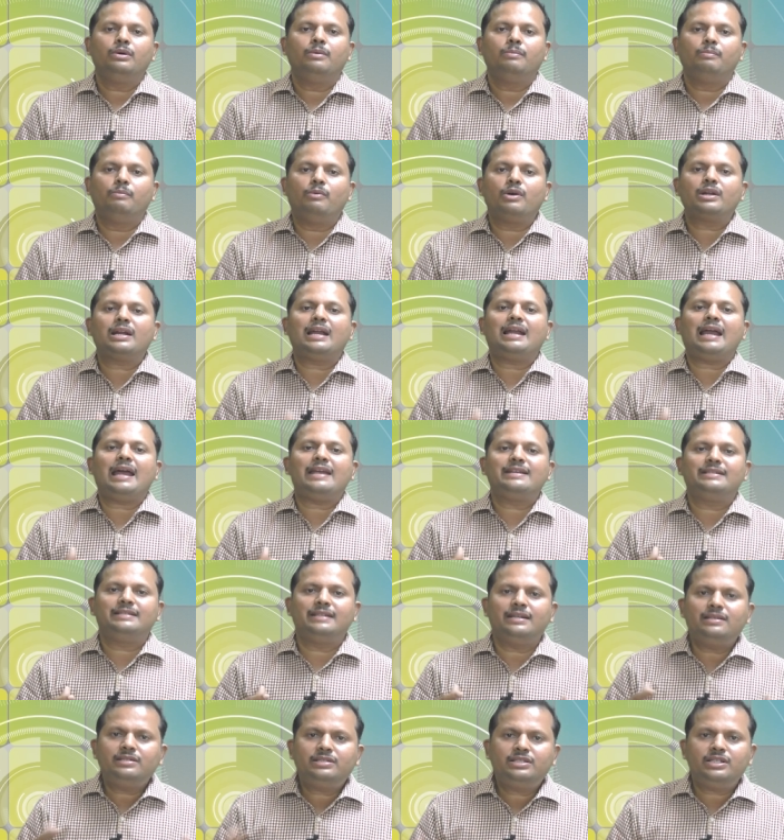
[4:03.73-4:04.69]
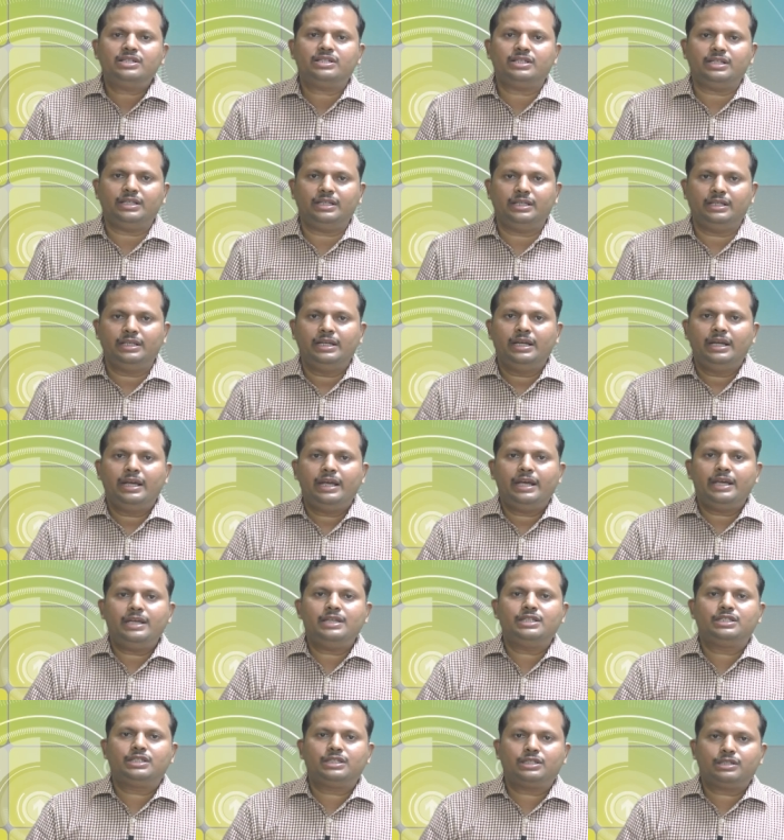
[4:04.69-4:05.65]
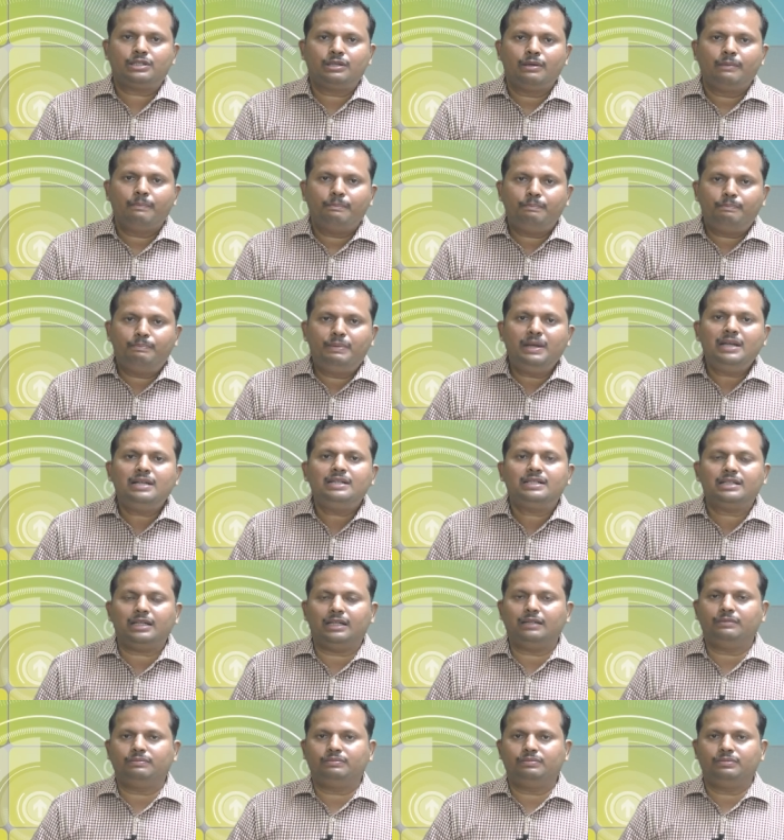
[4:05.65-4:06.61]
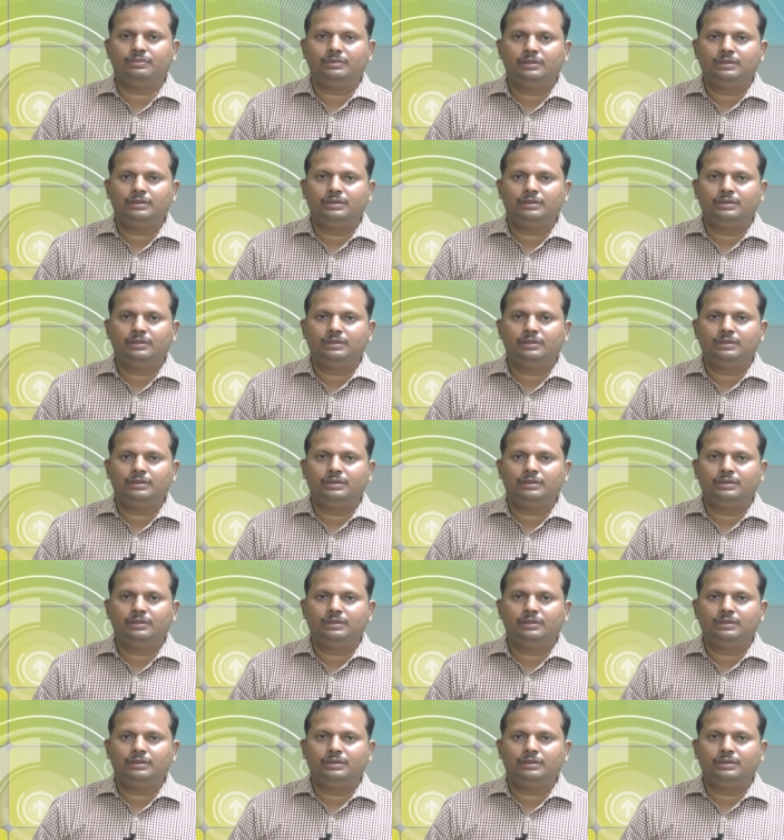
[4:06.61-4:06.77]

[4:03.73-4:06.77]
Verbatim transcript: moral identity is built up.